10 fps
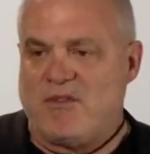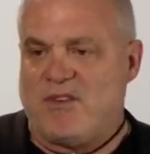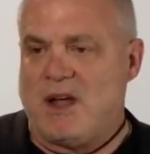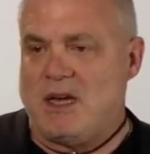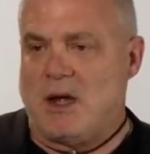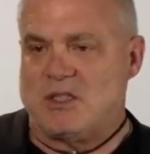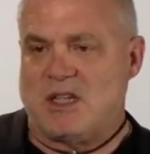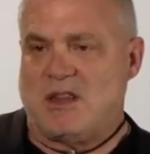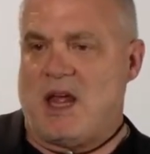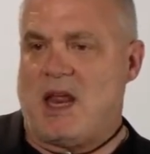to find out is
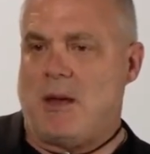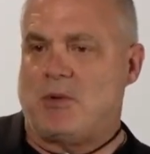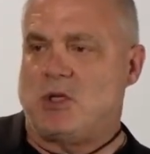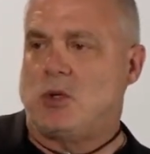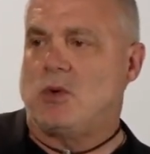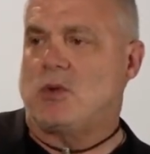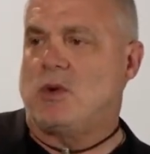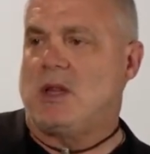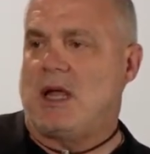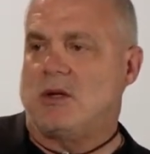that that happened two or
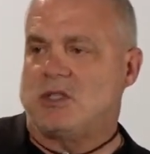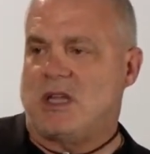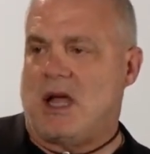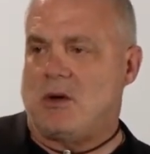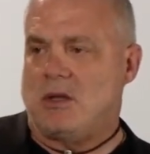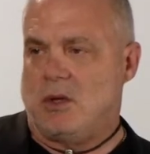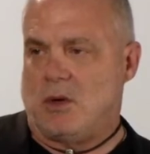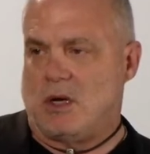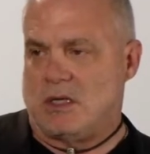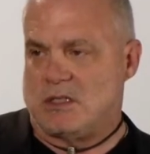three layers down in the
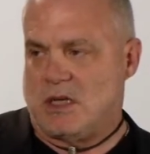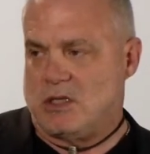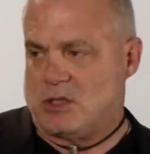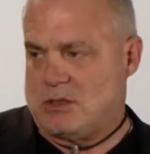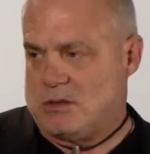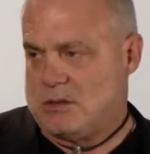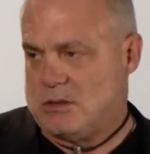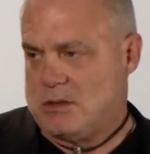organization.